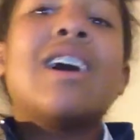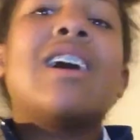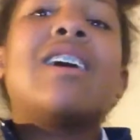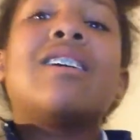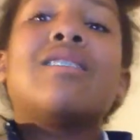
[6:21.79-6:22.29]

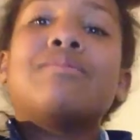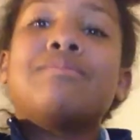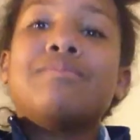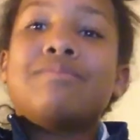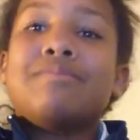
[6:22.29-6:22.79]

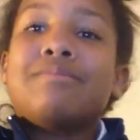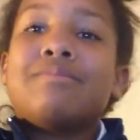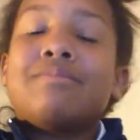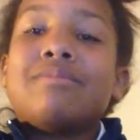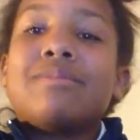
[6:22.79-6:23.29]

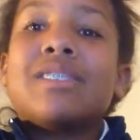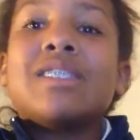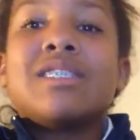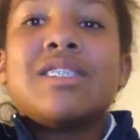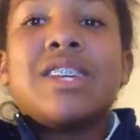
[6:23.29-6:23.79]

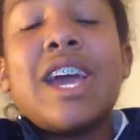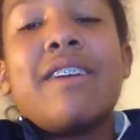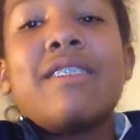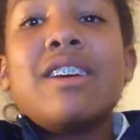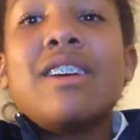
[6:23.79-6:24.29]
So yeah.
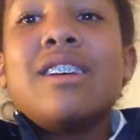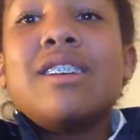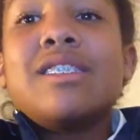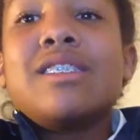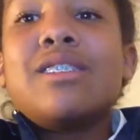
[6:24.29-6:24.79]

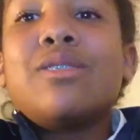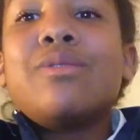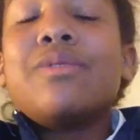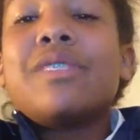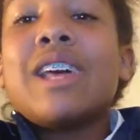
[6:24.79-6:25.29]

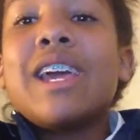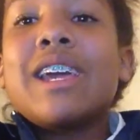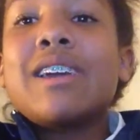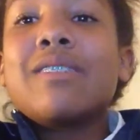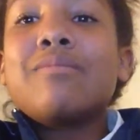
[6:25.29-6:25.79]
So like
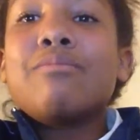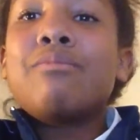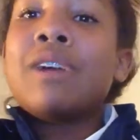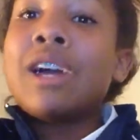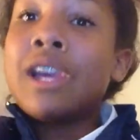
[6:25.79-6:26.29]

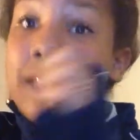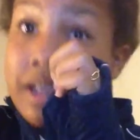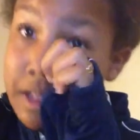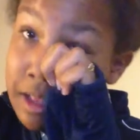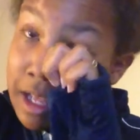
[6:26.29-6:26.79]

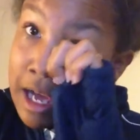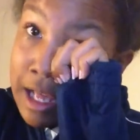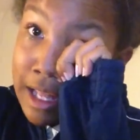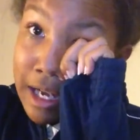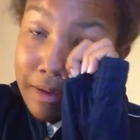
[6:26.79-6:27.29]
the
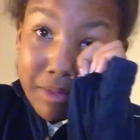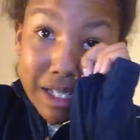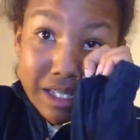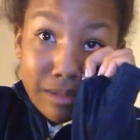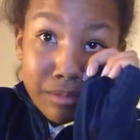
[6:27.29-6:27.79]
highlight of my
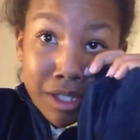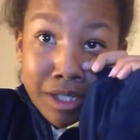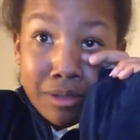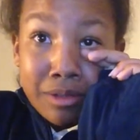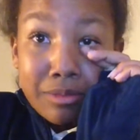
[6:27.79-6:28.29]

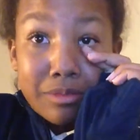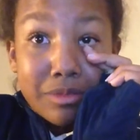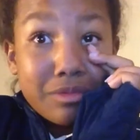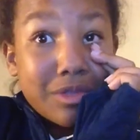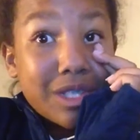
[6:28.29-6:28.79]
summer
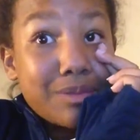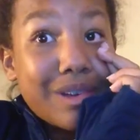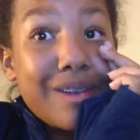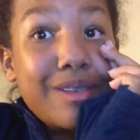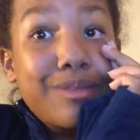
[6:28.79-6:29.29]
was
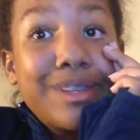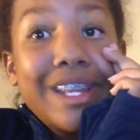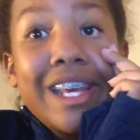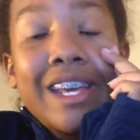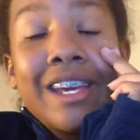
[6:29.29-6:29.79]

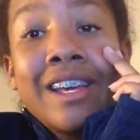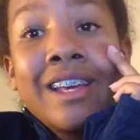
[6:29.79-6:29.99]
probably